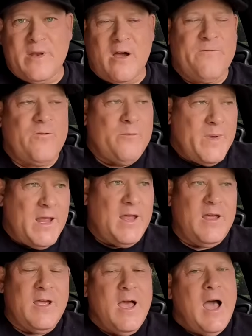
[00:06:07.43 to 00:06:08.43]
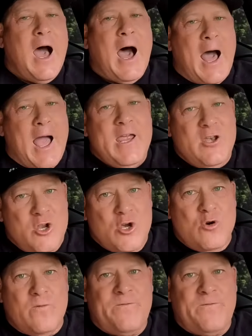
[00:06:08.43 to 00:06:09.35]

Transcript: Now, for me, I knew